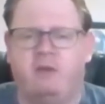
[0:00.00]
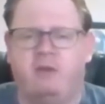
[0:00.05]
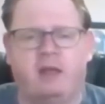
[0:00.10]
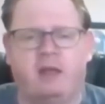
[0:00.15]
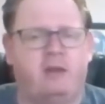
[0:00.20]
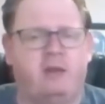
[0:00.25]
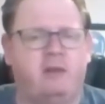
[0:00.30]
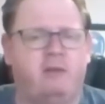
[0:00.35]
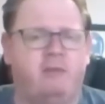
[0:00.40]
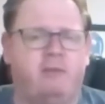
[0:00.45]

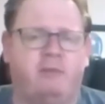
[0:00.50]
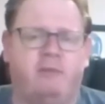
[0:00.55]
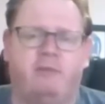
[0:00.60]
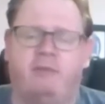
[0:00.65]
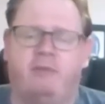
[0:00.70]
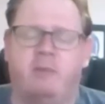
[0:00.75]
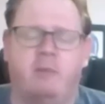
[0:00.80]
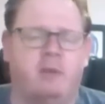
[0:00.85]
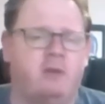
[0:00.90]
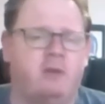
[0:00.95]
detective
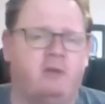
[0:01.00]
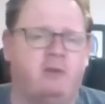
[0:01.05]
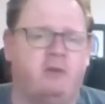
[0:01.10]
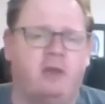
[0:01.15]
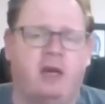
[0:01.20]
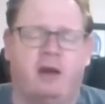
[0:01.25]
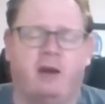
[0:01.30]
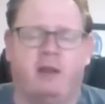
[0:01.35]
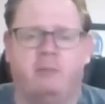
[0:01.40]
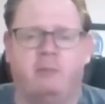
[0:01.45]
from the
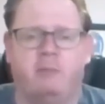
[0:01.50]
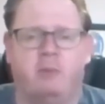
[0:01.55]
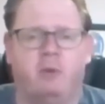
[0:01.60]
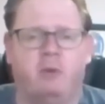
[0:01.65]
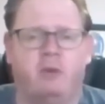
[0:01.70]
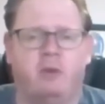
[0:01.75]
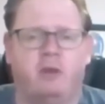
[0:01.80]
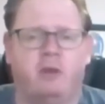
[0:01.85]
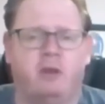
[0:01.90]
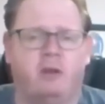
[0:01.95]
start of the
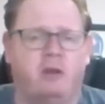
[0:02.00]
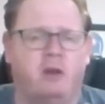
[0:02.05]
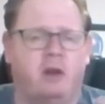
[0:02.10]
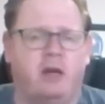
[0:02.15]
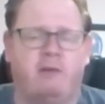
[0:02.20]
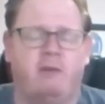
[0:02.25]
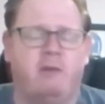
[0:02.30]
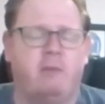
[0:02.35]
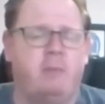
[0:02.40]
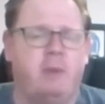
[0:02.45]
book that
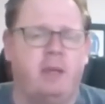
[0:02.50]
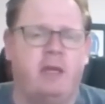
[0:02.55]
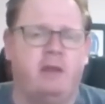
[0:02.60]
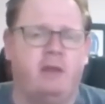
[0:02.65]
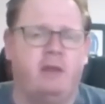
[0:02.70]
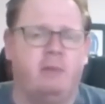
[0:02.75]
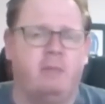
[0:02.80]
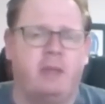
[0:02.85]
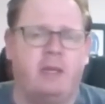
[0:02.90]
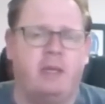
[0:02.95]
kind of appeared
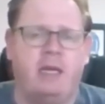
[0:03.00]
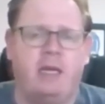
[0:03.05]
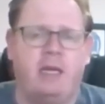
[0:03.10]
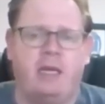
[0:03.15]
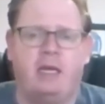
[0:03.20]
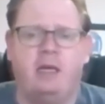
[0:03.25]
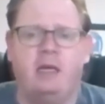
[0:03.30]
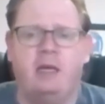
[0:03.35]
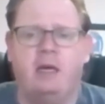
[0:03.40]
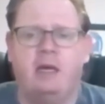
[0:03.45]
at the
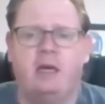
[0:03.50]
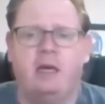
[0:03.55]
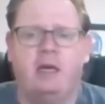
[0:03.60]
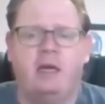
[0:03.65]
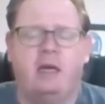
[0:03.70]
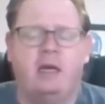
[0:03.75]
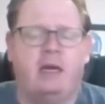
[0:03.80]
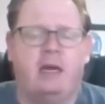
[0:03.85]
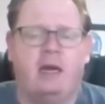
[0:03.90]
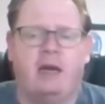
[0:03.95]
beginning
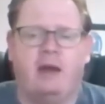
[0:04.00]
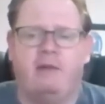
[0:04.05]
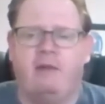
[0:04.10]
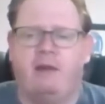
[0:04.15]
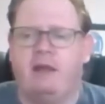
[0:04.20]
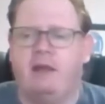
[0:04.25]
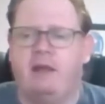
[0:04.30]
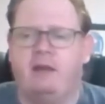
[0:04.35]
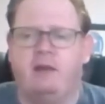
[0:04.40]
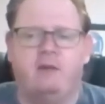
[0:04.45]
and
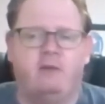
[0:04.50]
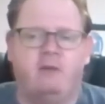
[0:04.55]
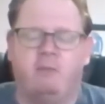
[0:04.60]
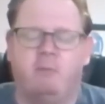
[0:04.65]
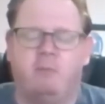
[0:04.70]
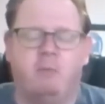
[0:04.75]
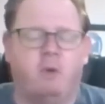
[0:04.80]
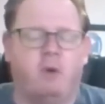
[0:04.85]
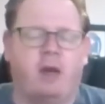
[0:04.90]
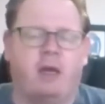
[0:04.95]
then
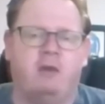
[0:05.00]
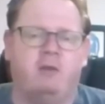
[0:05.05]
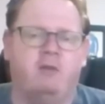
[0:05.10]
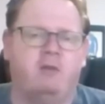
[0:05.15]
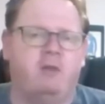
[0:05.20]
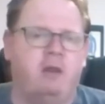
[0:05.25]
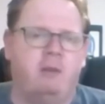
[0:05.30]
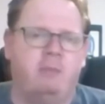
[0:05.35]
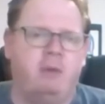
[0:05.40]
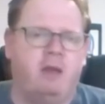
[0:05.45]

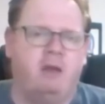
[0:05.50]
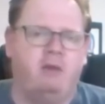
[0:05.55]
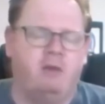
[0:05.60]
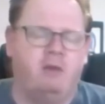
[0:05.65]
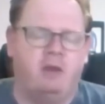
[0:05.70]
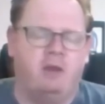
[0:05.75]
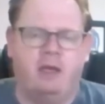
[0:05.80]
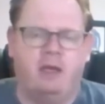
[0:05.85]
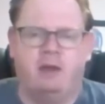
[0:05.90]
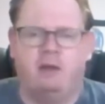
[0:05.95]
miraculously appears
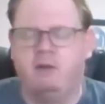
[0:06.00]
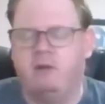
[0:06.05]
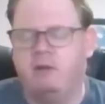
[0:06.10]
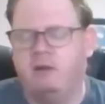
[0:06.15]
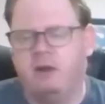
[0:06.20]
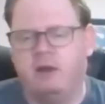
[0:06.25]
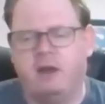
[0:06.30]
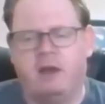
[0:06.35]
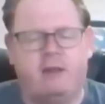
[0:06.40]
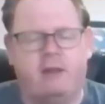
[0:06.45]
at the end.
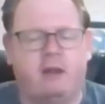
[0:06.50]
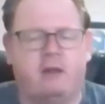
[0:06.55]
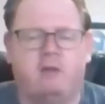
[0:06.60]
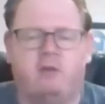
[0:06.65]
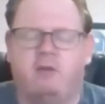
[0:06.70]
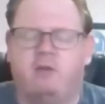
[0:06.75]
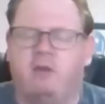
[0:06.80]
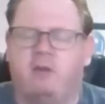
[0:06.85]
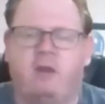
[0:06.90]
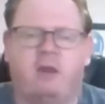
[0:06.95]
Okay,
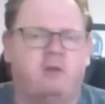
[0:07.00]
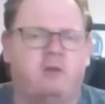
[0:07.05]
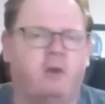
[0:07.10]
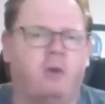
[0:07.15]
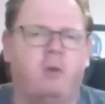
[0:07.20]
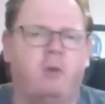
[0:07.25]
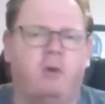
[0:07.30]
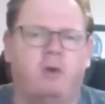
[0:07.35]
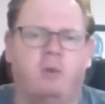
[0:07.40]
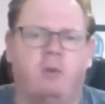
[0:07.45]
that's
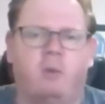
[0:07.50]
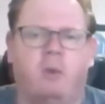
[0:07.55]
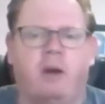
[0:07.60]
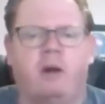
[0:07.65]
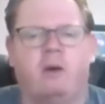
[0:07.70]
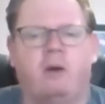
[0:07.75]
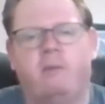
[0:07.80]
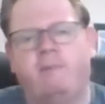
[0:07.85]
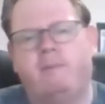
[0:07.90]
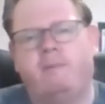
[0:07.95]
all good and
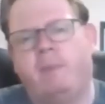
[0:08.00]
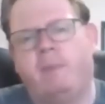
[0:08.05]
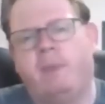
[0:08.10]
well.